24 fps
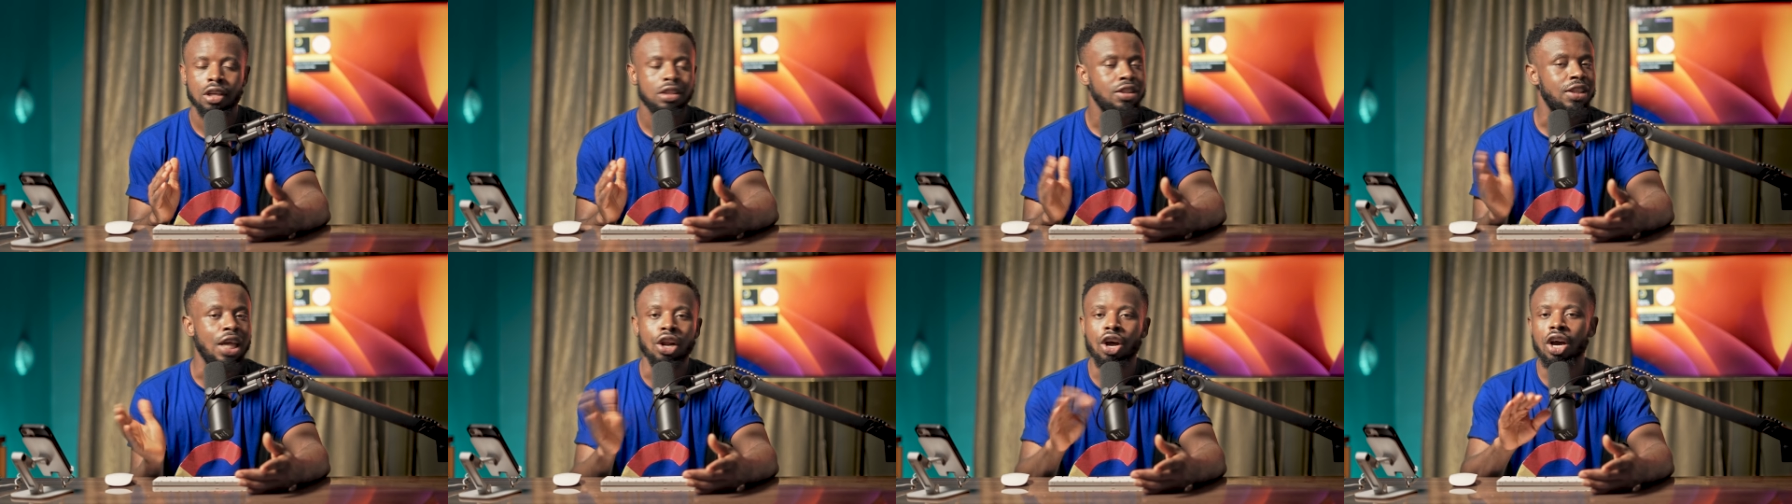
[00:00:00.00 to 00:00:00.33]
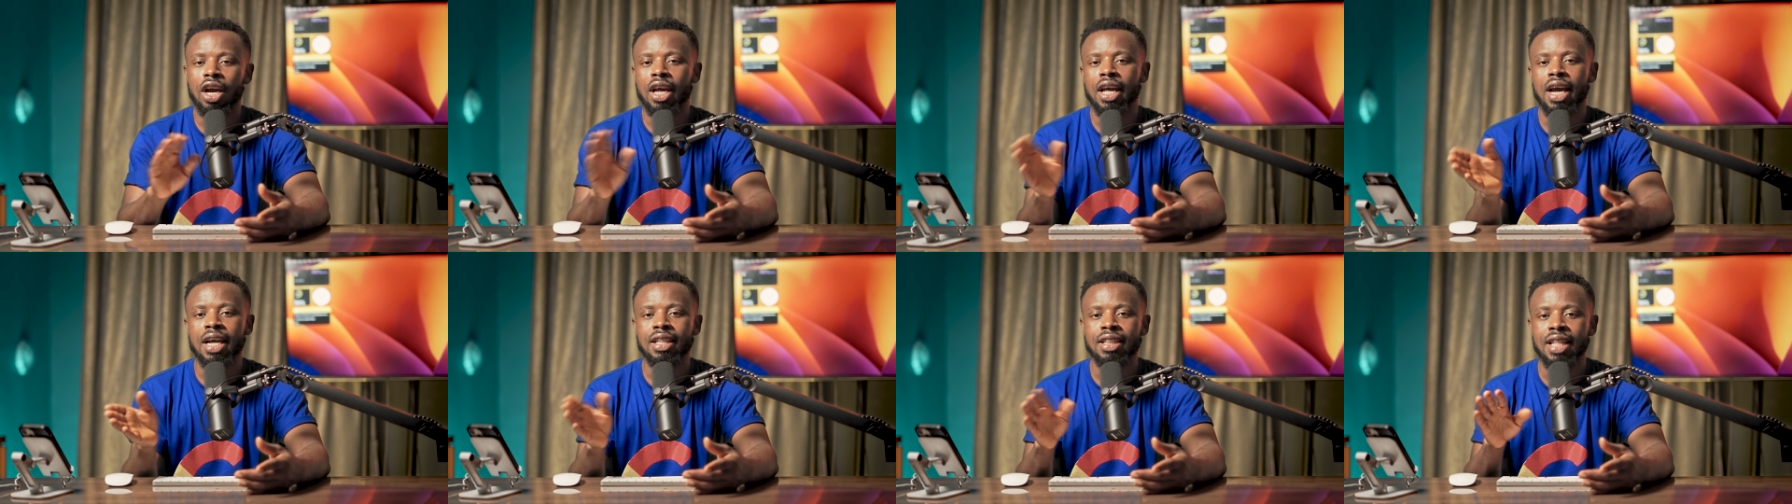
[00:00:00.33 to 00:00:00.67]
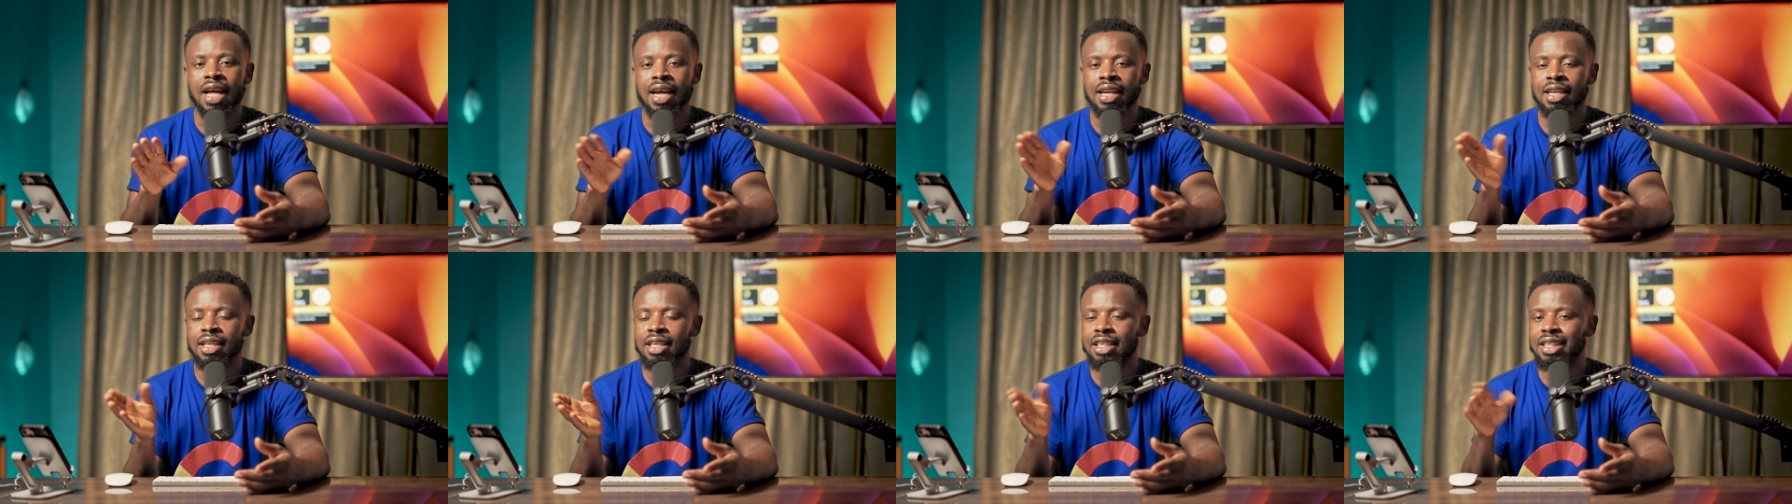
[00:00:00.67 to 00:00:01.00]
They not get
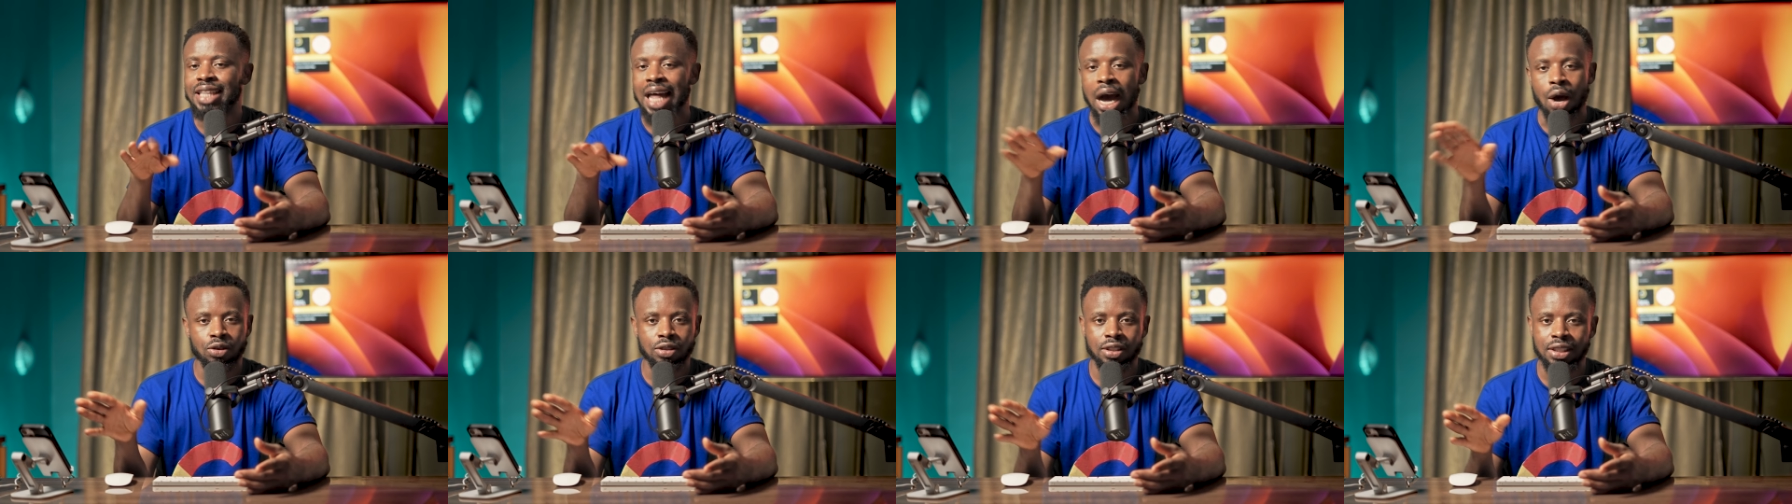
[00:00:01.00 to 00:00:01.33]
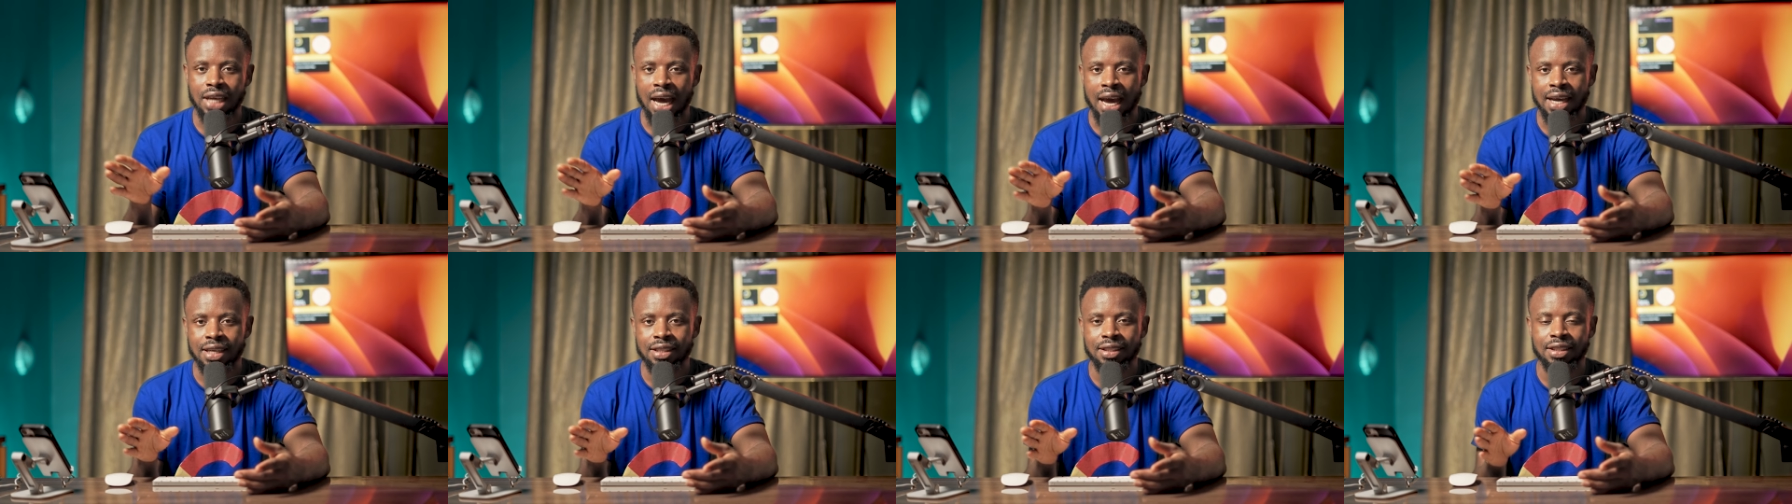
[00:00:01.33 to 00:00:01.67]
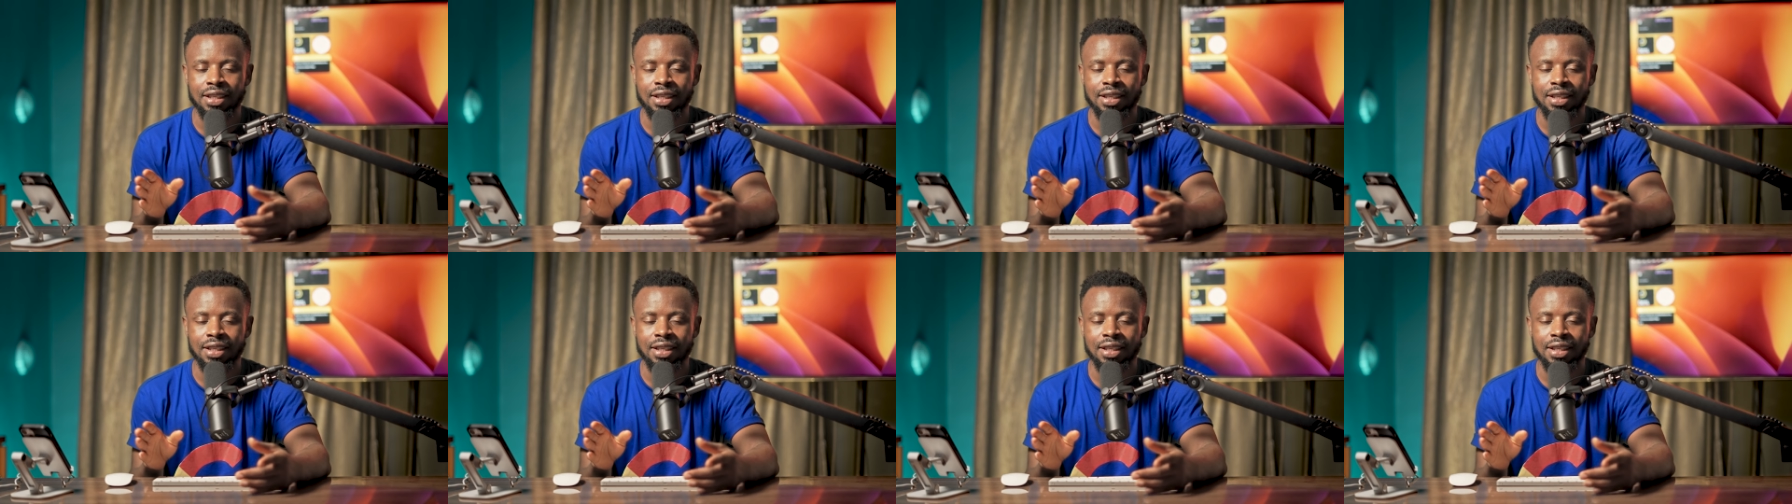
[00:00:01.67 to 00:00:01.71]
any downside.